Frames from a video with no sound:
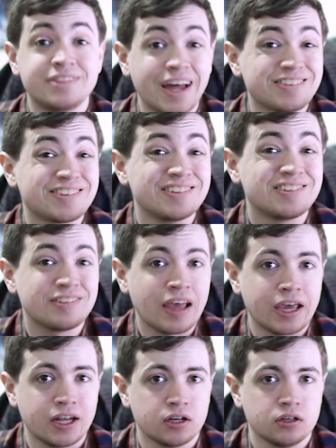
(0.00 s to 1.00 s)
That's
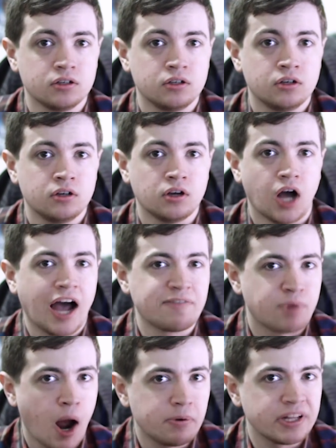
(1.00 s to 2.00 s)
insane.
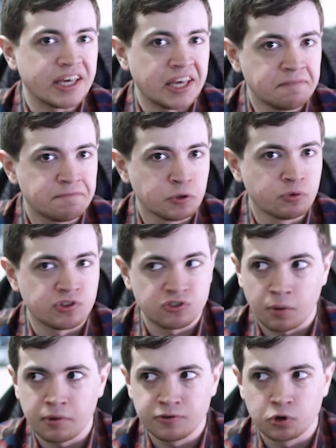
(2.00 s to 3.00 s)
I've probably influenced
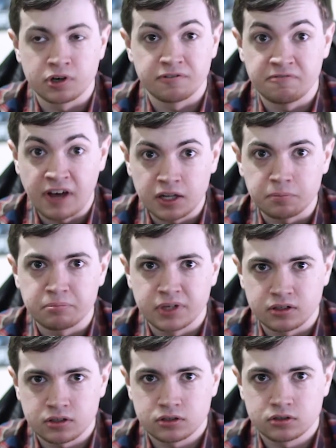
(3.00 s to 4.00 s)
some of your
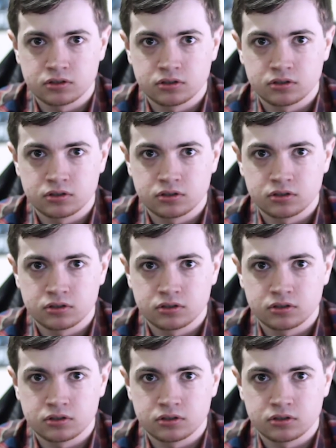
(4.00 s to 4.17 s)
development.